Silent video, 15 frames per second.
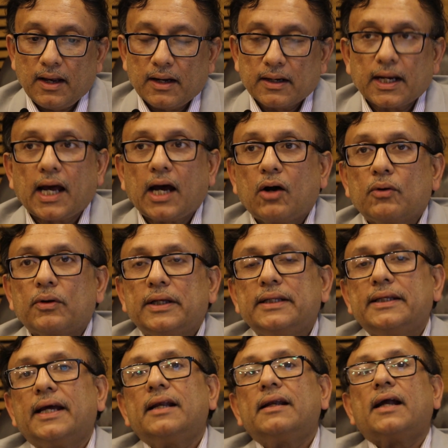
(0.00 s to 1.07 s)
Now, in
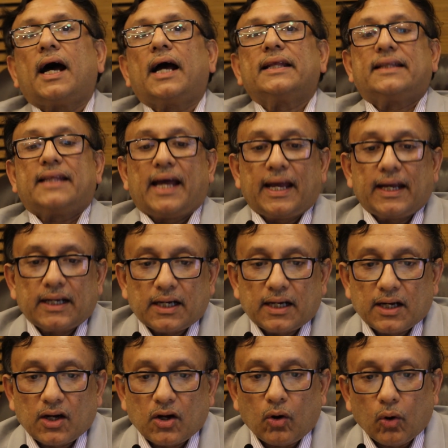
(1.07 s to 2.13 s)
the end, I thank
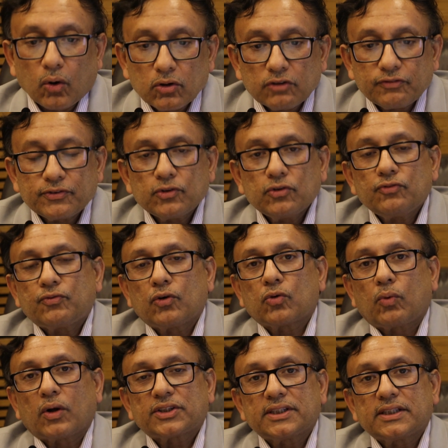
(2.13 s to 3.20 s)
all of you for
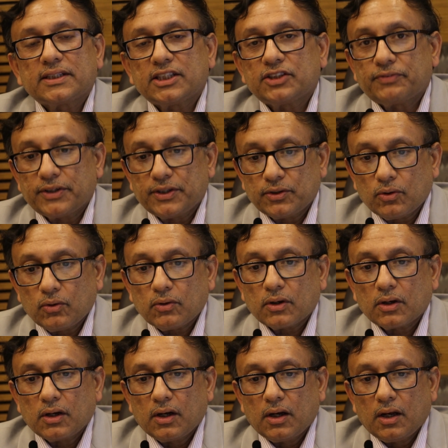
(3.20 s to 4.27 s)
watching this video.
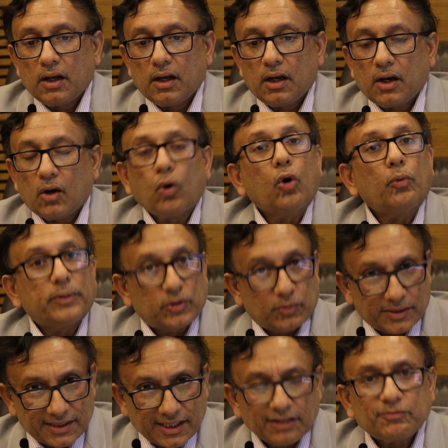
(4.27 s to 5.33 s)
Hope it
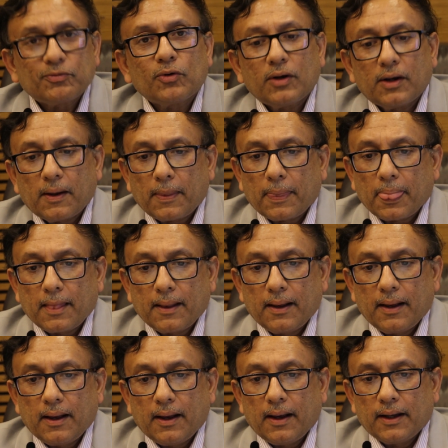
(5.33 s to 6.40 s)
was helpful.
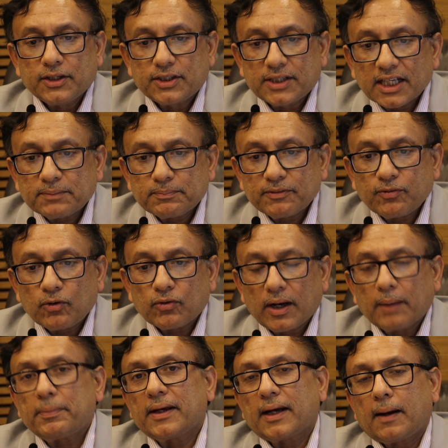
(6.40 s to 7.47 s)
Just before
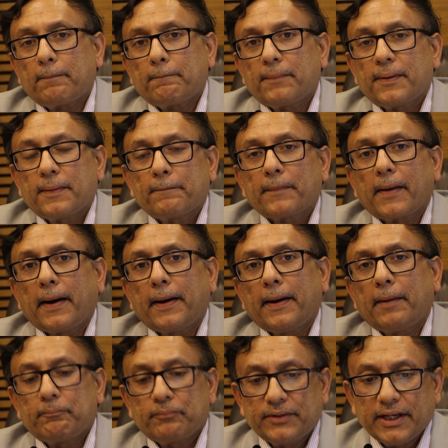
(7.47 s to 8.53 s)
wrapping up,
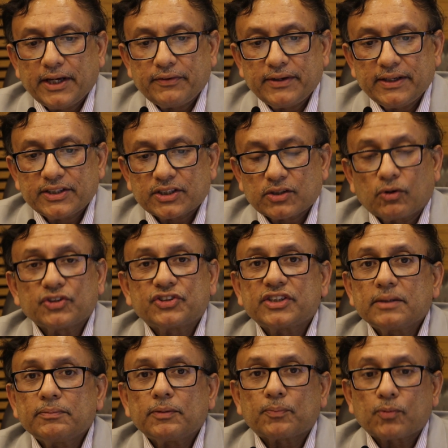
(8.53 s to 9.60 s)
there is
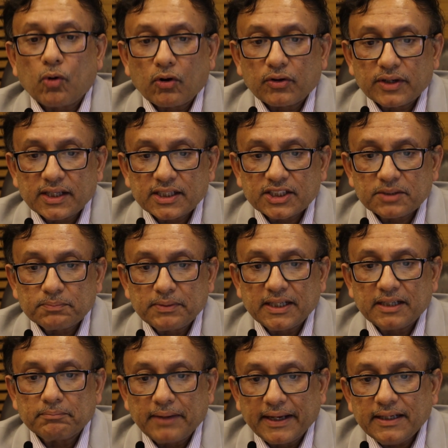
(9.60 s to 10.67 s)
considerable progress
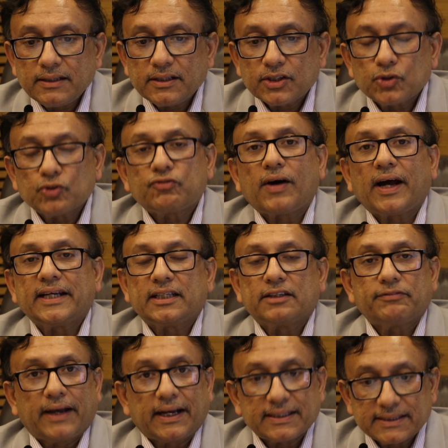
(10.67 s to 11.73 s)
being made to find a
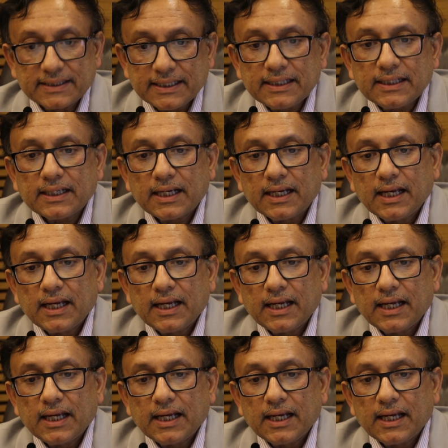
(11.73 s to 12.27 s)
vaccine,